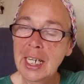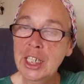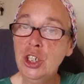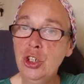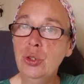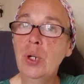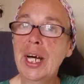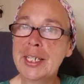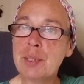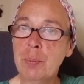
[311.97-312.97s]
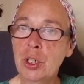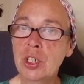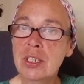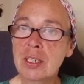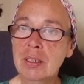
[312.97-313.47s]
in you as a
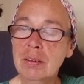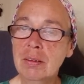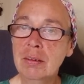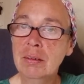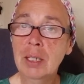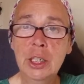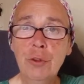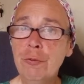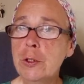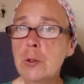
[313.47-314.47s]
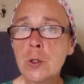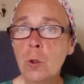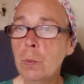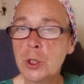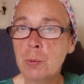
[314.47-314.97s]
person. And you'll feel
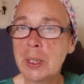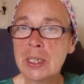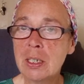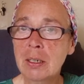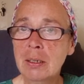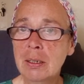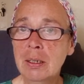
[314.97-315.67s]
so much better.